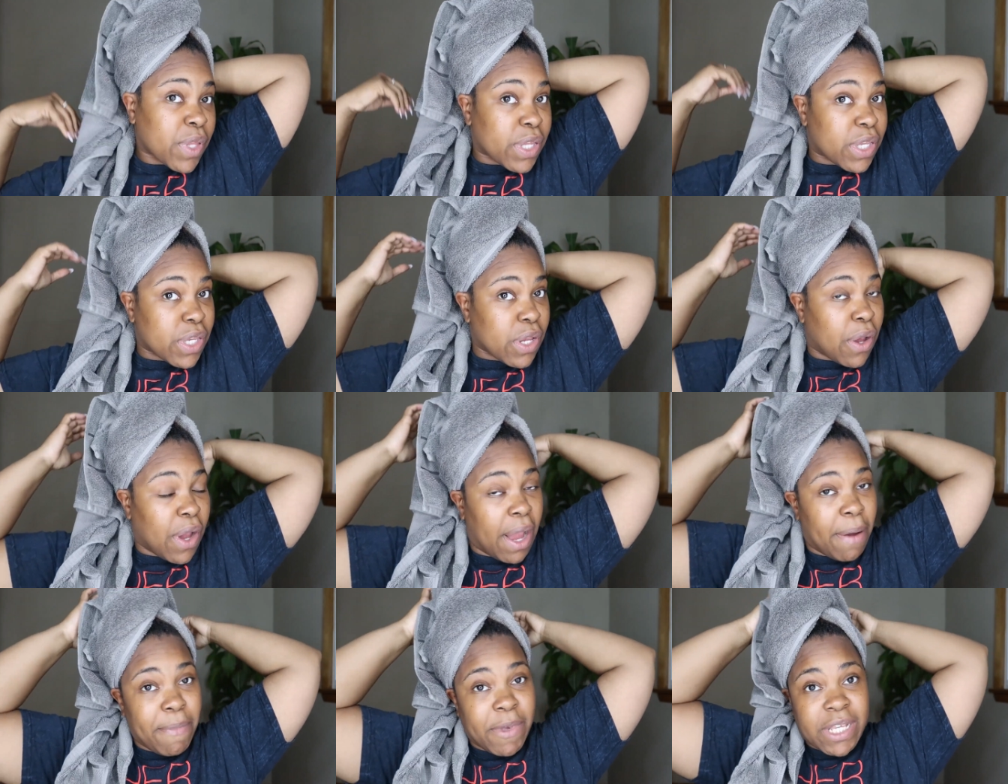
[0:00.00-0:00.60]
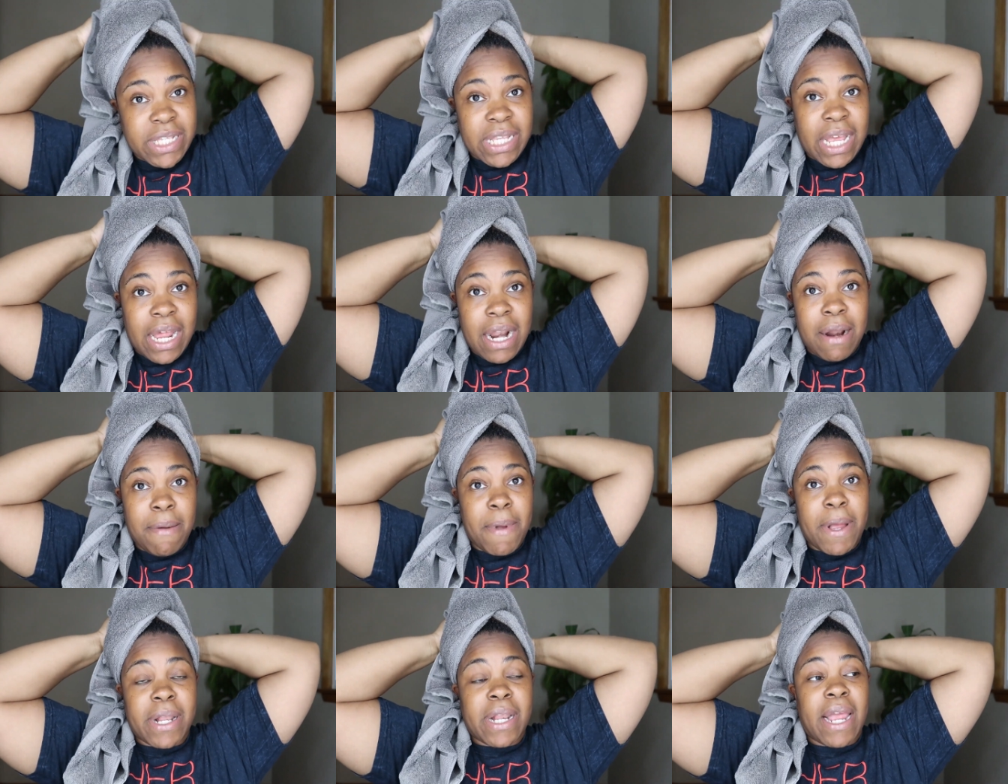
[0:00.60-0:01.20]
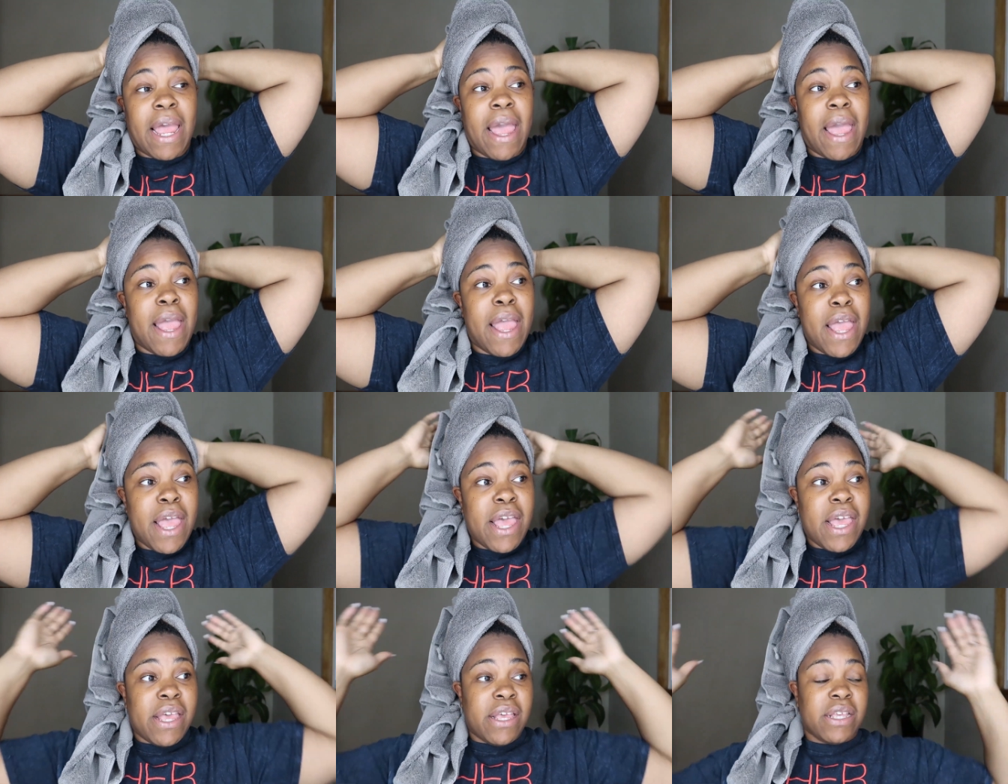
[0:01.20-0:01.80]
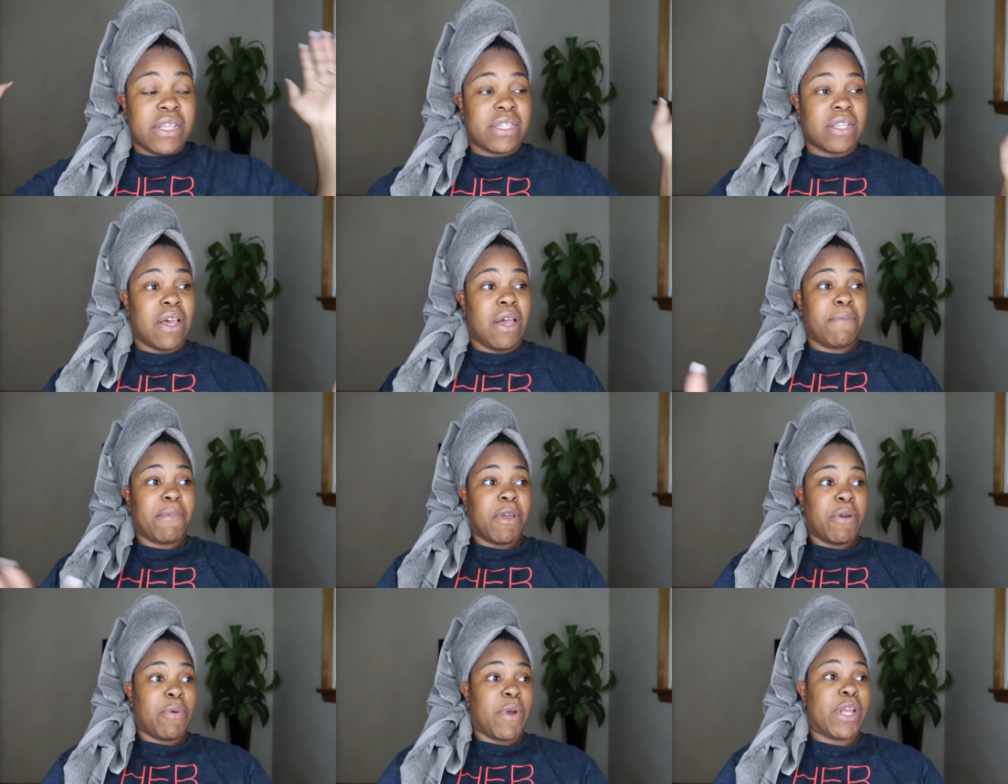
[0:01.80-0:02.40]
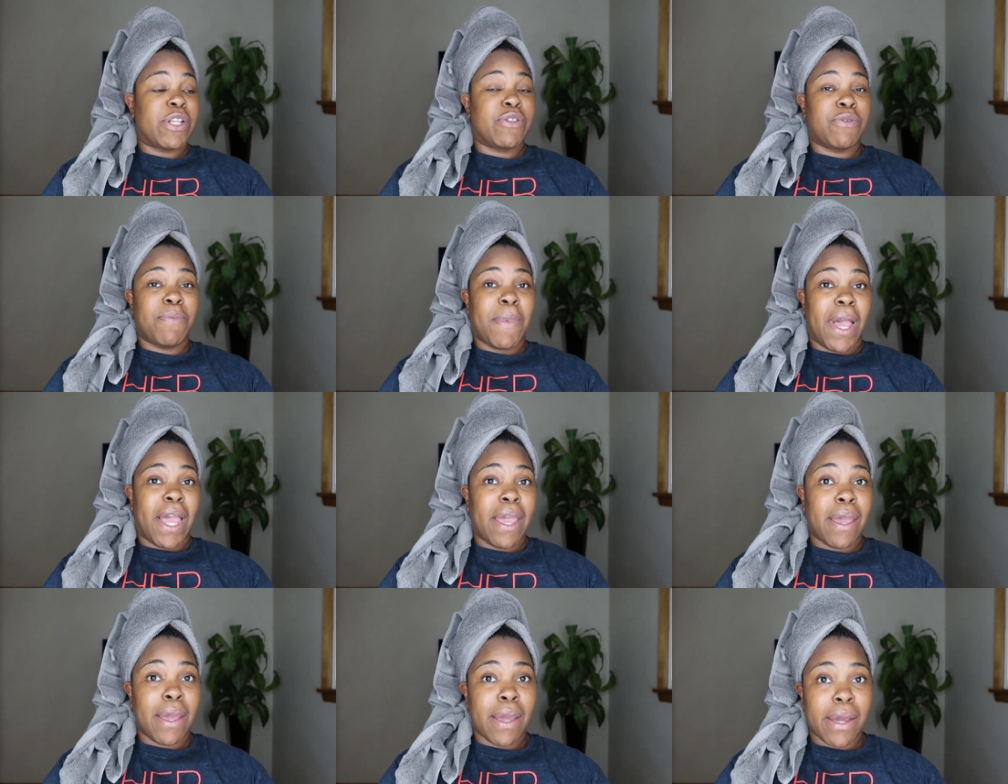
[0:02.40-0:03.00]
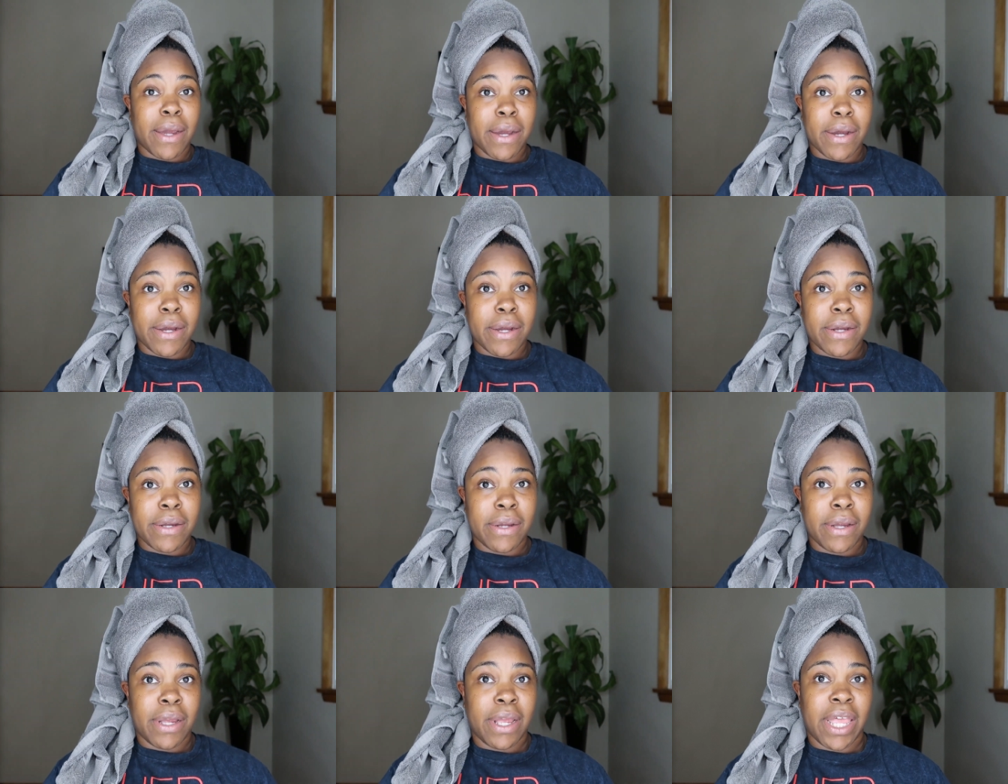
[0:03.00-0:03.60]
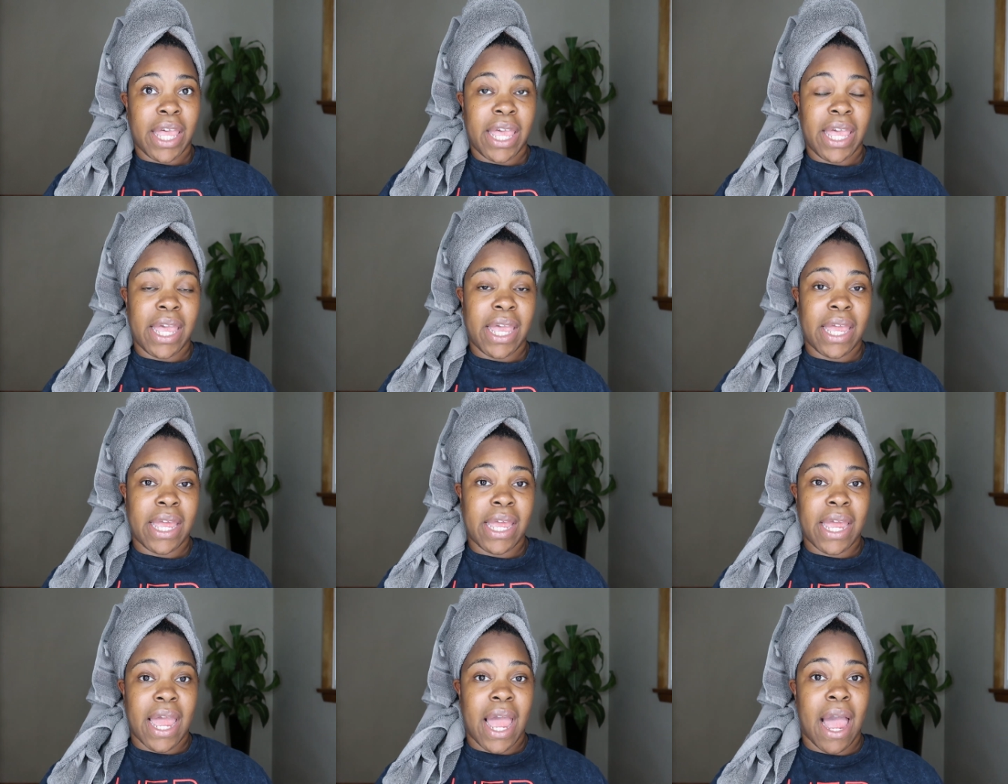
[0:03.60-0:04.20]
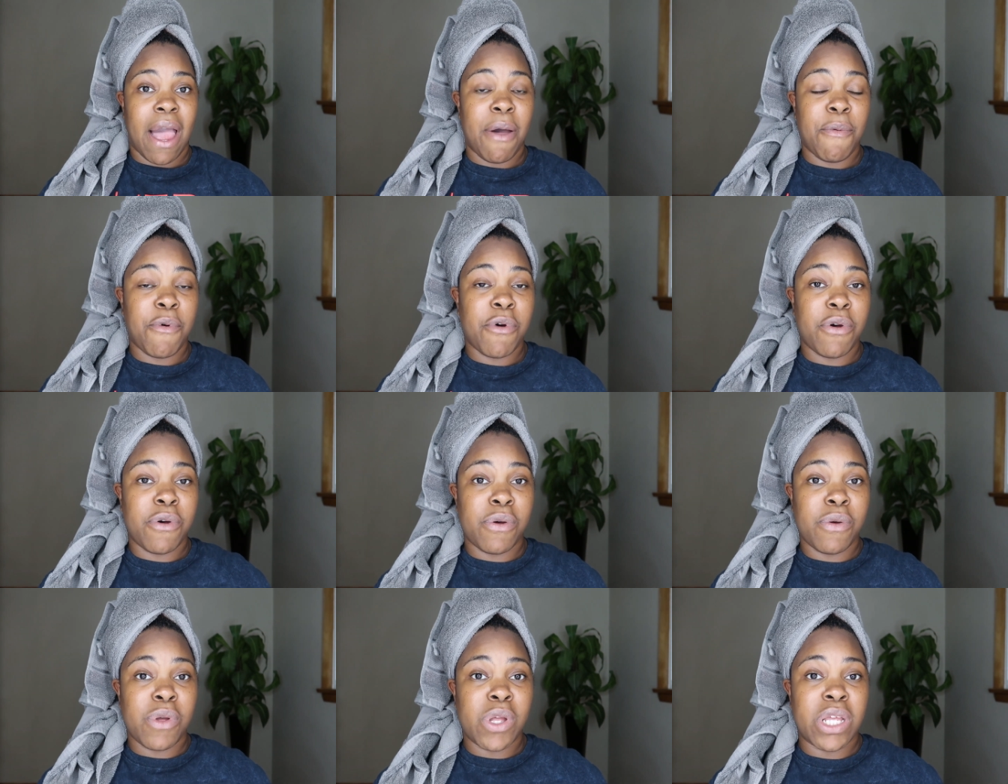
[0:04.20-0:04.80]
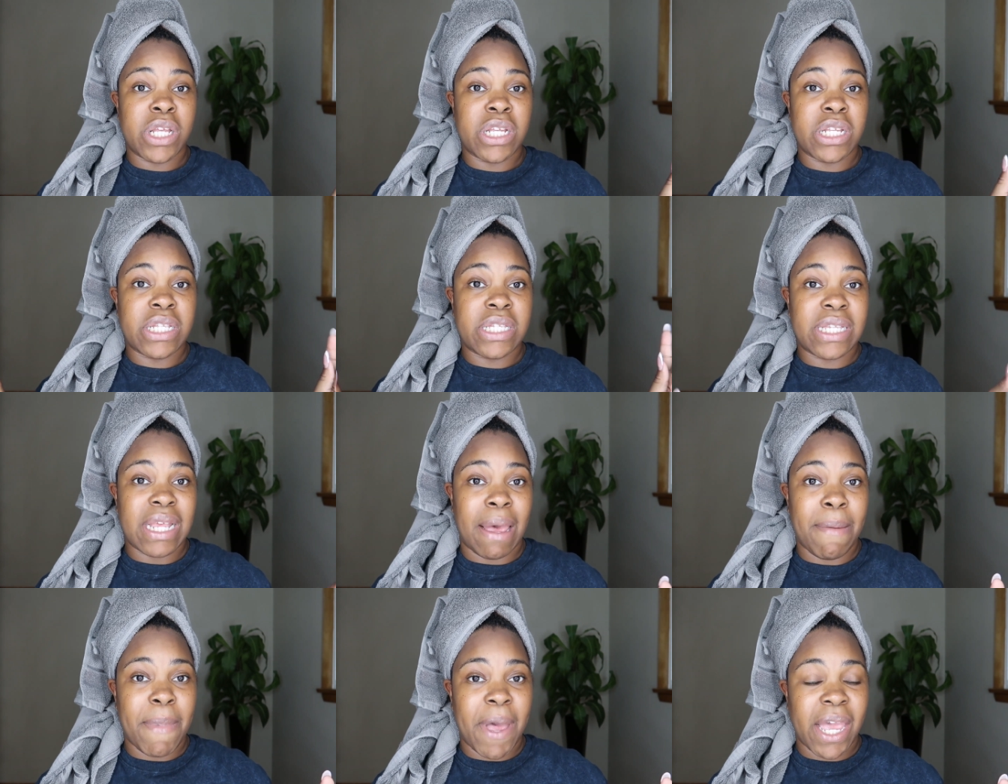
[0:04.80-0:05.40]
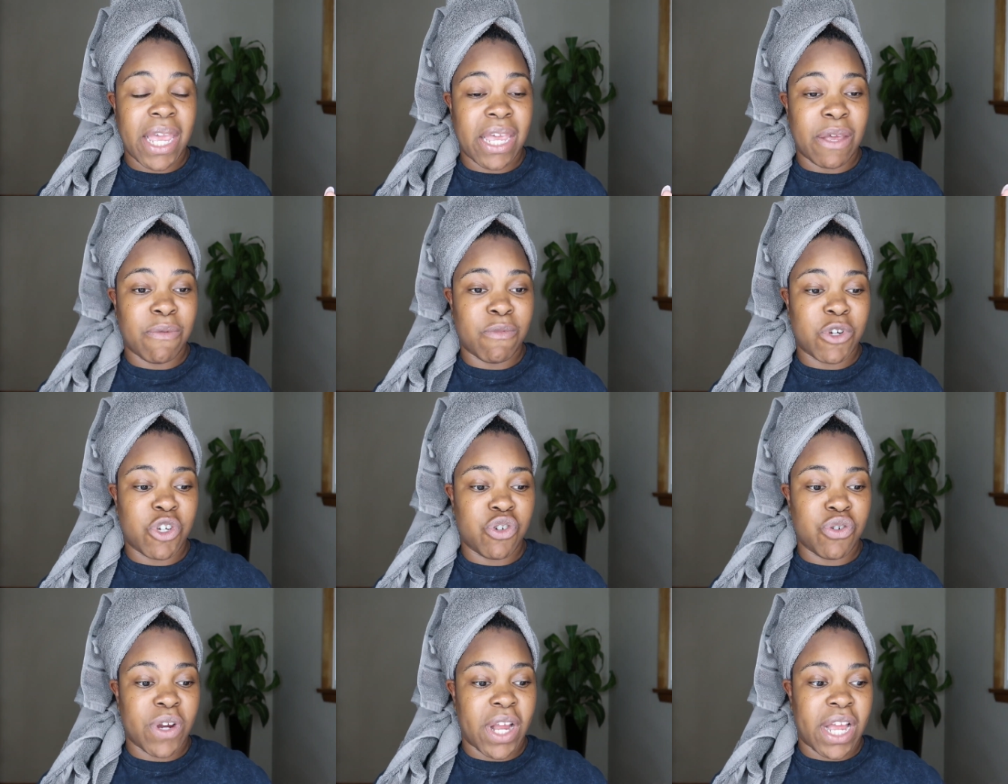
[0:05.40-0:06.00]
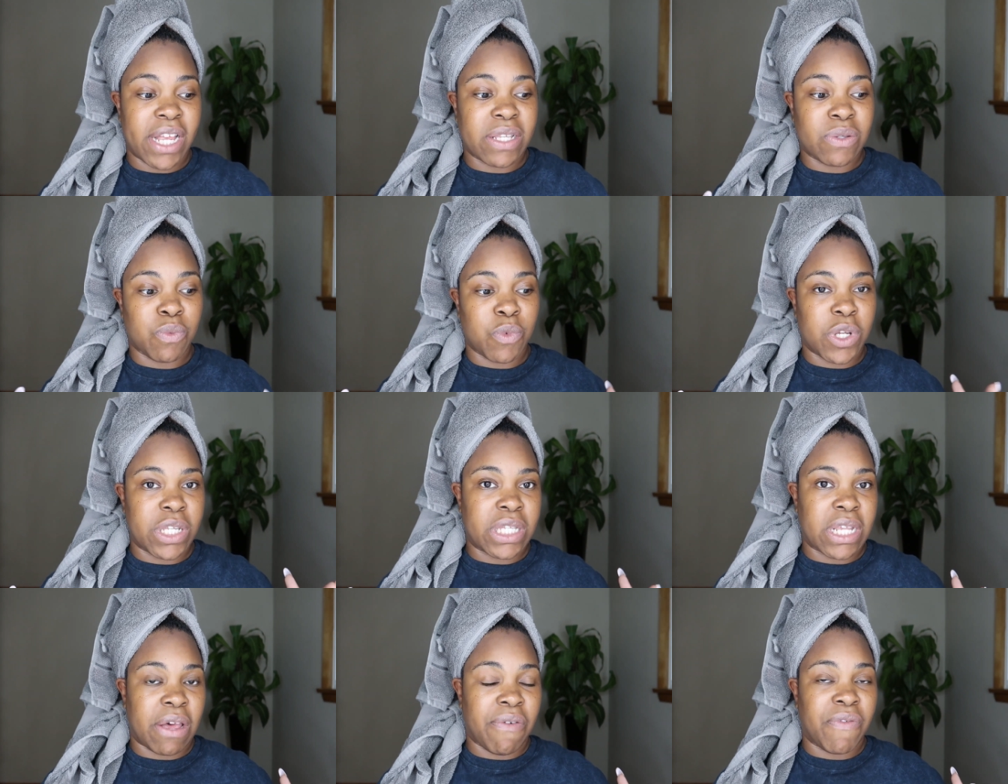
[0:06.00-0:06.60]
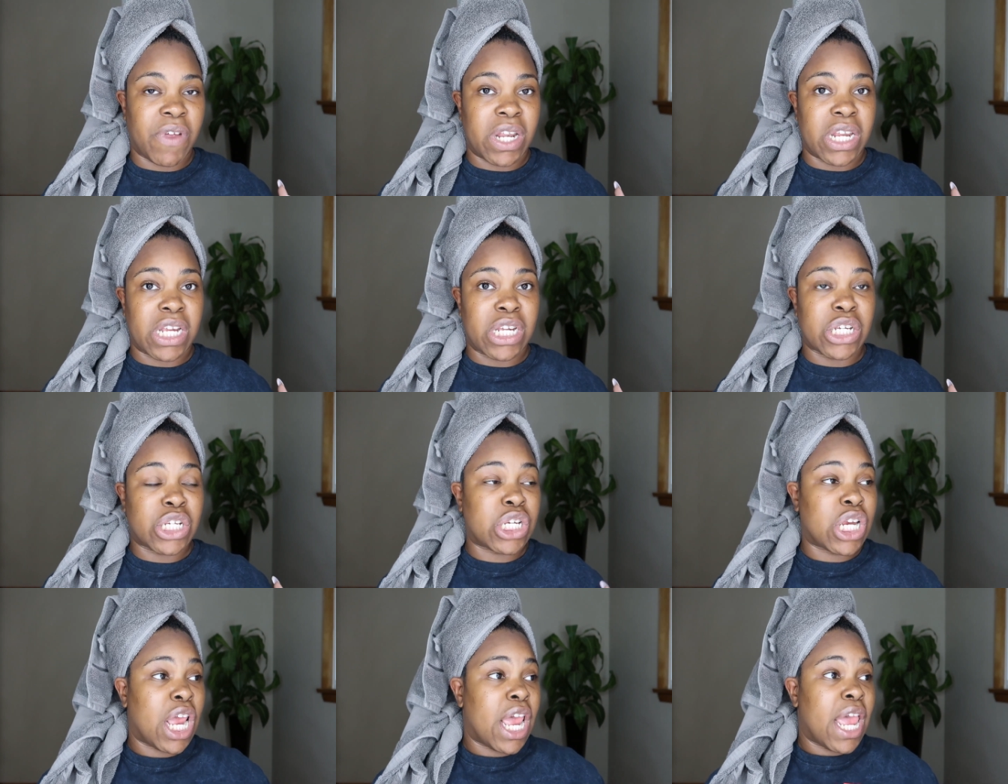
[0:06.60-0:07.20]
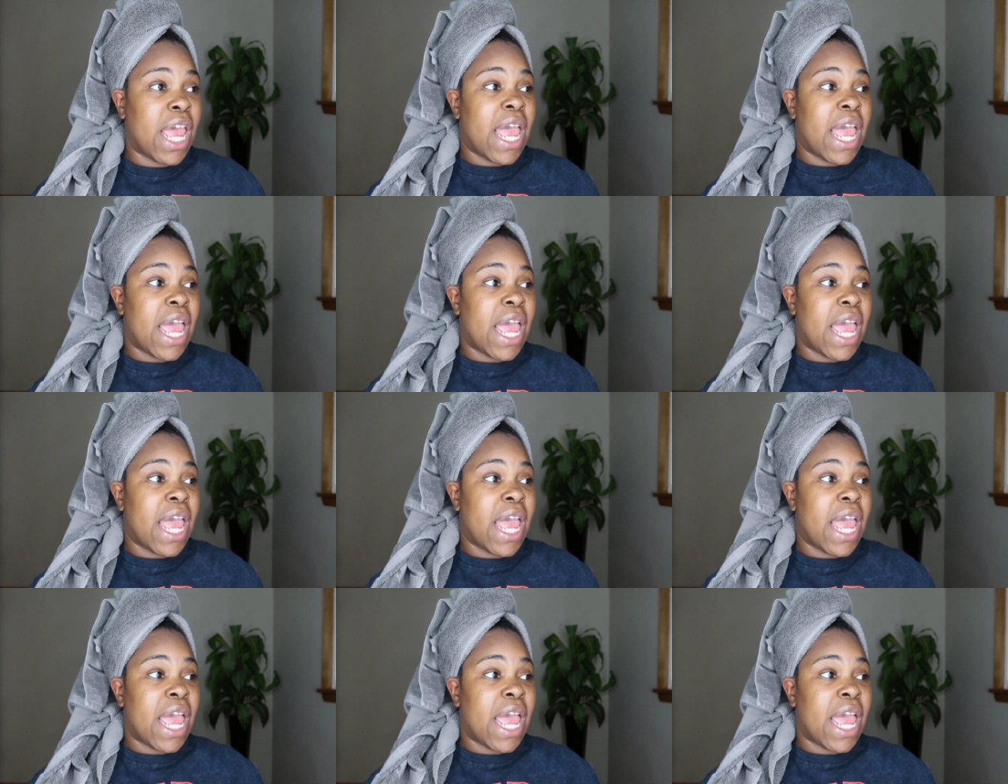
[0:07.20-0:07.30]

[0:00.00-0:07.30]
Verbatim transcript: So I'm excited about that. So I'm getting ready to do my hair and I will tap back in with you guys once I finish.